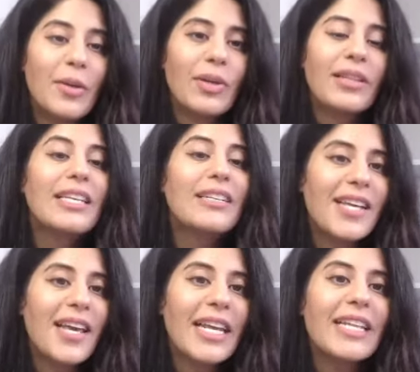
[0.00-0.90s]
with these
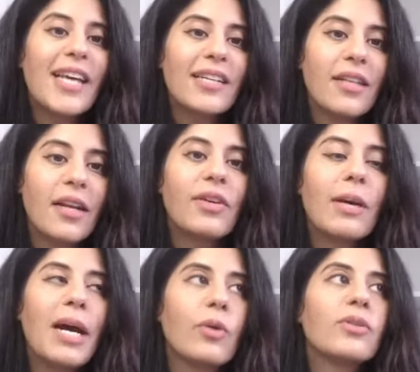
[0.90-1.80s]
DNA tests that have
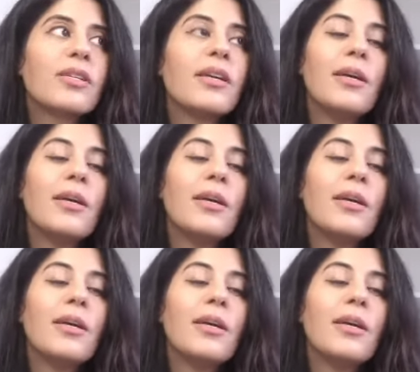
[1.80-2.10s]
come out,